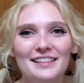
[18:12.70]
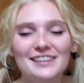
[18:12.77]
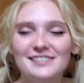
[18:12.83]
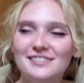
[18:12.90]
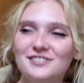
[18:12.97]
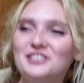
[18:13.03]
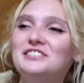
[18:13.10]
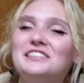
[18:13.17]
this
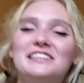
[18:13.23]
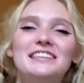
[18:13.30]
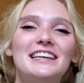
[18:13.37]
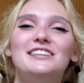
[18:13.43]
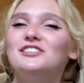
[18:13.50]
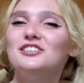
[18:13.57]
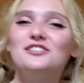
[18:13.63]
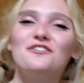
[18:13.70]
is just like
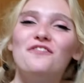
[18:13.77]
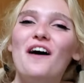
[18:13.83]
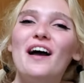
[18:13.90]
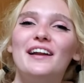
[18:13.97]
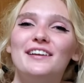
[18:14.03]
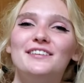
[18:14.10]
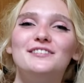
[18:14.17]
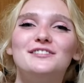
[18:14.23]
it's just
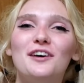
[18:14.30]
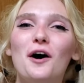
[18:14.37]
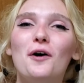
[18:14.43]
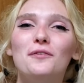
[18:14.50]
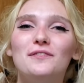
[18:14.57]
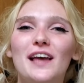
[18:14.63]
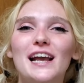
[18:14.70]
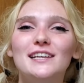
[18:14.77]
fun.
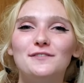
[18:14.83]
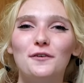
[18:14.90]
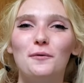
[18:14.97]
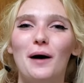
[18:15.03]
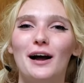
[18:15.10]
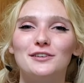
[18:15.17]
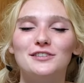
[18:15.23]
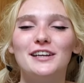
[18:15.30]
So thanks for
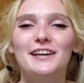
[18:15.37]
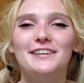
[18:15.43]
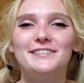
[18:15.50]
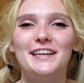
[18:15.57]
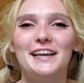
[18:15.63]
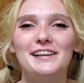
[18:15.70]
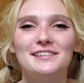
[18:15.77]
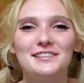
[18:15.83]
watching and
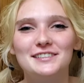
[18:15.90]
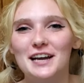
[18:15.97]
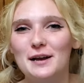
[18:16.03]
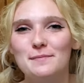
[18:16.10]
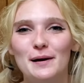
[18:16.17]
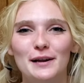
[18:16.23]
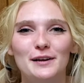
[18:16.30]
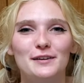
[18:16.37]
taking the
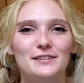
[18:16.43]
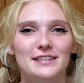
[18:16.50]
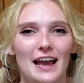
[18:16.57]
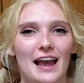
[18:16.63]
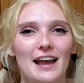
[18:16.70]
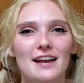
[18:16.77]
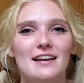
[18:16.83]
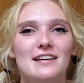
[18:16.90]
time out of your
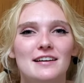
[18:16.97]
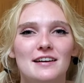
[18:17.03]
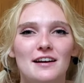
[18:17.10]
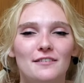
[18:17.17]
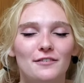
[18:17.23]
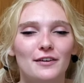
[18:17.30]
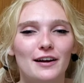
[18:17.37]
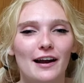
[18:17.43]
day
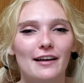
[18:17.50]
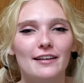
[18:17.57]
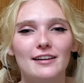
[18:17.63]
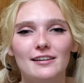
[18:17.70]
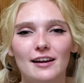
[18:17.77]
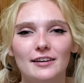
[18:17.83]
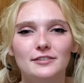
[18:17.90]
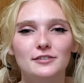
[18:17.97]
for Kylie
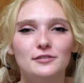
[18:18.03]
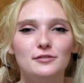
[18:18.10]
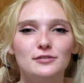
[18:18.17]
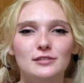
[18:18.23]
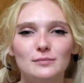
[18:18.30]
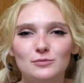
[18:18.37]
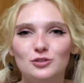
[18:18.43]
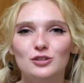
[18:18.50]
and I to do
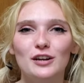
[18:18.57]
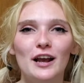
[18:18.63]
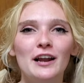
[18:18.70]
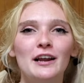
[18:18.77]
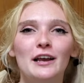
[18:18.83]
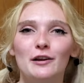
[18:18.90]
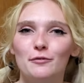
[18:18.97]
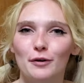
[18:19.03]
some
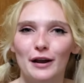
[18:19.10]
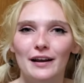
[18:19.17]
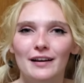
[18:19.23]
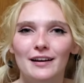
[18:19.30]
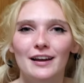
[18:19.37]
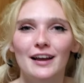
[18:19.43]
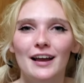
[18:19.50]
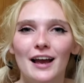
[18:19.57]
shenaniganry.
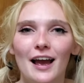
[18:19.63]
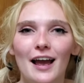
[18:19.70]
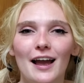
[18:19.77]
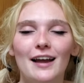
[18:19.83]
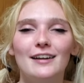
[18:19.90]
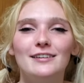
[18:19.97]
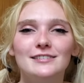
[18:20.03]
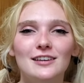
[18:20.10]

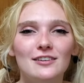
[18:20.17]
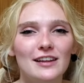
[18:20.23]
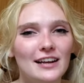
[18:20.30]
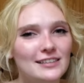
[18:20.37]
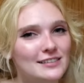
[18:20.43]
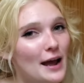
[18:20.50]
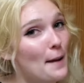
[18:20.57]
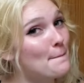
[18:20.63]
And until
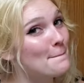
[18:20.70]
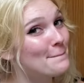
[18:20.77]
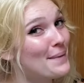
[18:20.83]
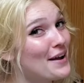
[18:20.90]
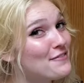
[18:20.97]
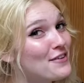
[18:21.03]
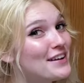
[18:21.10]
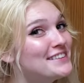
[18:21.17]
next time,
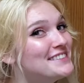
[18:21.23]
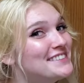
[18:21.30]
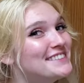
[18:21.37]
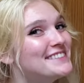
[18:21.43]
bye friends.